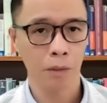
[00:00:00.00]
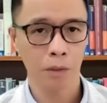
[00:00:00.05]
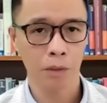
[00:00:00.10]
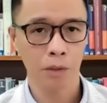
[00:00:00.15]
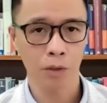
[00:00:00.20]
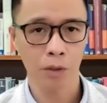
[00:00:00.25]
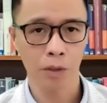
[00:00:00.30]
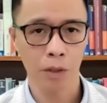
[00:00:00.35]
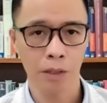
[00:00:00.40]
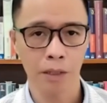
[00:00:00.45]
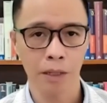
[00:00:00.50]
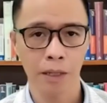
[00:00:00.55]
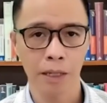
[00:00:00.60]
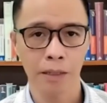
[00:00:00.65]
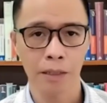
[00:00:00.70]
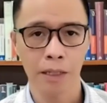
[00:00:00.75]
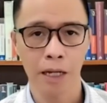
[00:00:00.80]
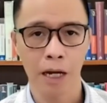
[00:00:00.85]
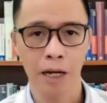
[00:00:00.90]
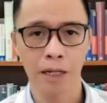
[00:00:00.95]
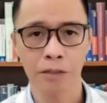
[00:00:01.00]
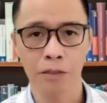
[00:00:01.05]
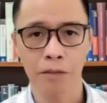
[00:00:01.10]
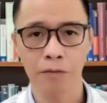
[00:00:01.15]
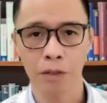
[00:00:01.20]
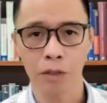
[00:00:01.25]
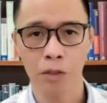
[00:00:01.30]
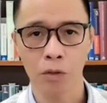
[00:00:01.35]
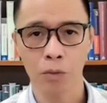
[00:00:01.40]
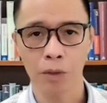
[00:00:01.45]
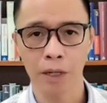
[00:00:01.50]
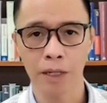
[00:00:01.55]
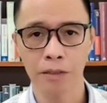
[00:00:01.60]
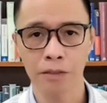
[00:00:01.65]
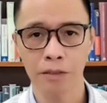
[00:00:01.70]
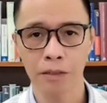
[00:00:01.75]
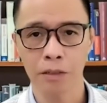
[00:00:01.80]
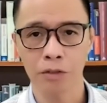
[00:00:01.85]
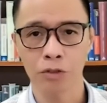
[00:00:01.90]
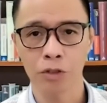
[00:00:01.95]
Third, in the eyes of the
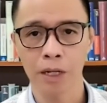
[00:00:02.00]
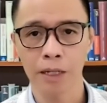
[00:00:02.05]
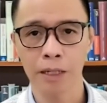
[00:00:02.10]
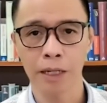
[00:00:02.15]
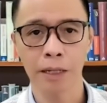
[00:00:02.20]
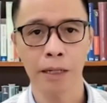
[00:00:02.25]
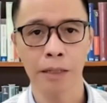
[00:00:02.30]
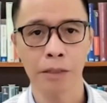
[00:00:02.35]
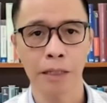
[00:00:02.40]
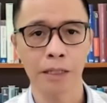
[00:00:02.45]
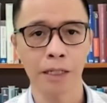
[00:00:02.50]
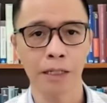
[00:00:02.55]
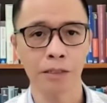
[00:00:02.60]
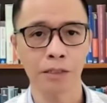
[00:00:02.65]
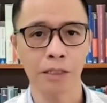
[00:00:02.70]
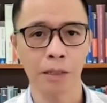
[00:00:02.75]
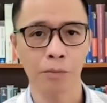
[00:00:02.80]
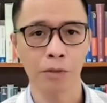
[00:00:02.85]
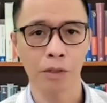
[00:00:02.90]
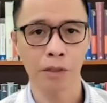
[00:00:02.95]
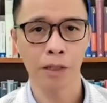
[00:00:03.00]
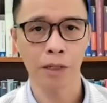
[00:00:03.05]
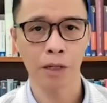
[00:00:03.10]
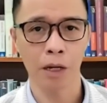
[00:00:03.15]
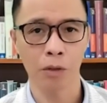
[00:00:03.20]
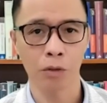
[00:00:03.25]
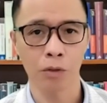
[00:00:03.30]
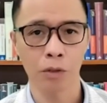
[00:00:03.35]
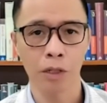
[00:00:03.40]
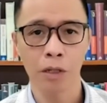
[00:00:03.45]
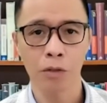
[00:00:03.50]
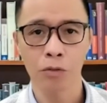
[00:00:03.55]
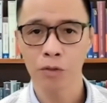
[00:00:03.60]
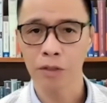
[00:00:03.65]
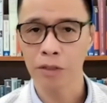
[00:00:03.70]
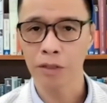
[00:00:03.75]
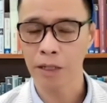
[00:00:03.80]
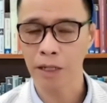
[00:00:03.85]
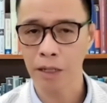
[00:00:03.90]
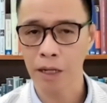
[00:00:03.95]
US, China is an exception that other
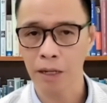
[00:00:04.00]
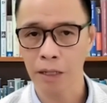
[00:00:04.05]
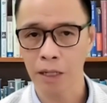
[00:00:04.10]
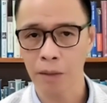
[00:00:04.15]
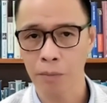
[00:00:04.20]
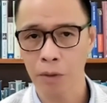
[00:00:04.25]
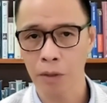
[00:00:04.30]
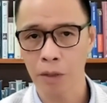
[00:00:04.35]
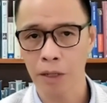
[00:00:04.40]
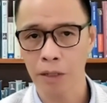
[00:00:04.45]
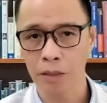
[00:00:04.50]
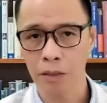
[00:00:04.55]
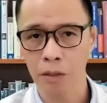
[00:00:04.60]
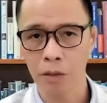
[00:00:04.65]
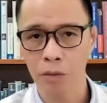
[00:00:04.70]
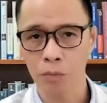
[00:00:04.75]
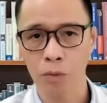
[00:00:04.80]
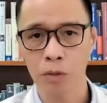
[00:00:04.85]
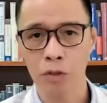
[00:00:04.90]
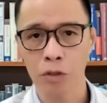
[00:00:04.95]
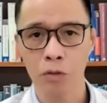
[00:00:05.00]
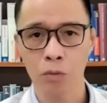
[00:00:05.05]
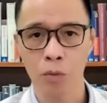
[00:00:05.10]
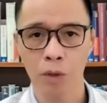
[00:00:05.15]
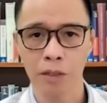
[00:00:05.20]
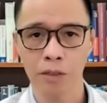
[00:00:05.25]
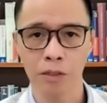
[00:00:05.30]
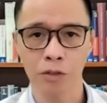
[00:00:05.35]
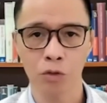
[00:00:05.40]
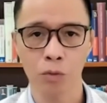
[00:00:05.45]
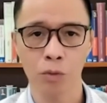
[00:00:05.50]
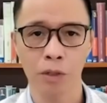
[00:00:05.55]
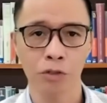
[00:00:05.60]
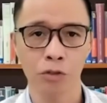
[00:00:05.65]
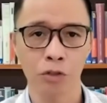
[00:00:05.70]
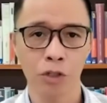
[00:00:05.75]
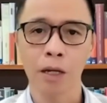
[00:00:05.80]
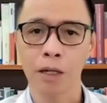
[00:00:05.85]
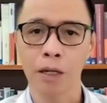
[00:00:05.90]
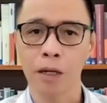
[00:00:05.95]
countries cannot emulate, which is why the
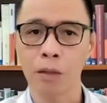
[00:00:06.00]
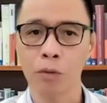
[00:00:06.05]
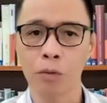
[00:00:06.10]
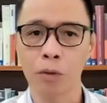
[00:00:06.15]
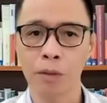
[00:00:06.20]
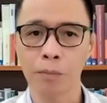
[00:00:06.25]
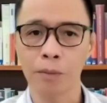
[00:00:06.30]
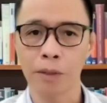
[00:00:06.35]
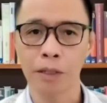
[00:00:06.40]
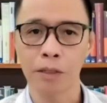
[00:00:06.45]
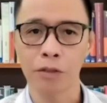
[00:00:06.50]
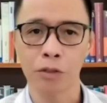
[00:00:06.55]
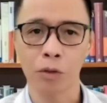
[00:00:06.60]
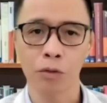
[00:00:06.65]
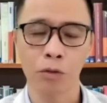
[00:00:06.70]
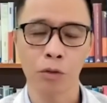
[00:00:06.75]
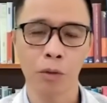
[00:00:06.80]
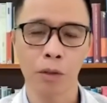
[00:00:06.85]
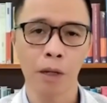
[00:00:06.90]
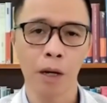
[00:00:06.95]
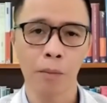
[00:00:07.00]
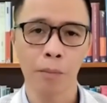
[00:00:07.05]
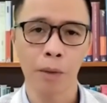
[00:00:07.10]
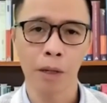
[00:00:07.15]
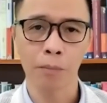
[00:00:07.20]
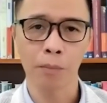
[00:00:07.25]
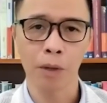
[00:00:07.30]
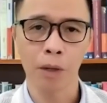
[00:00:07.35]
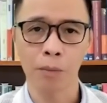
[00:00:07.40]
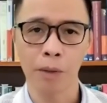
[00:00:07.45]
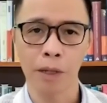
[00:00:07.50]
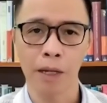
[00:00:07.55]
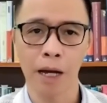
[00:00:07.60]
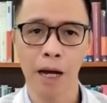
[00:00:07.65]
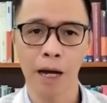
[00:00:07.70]
US-China agreement is also not made public.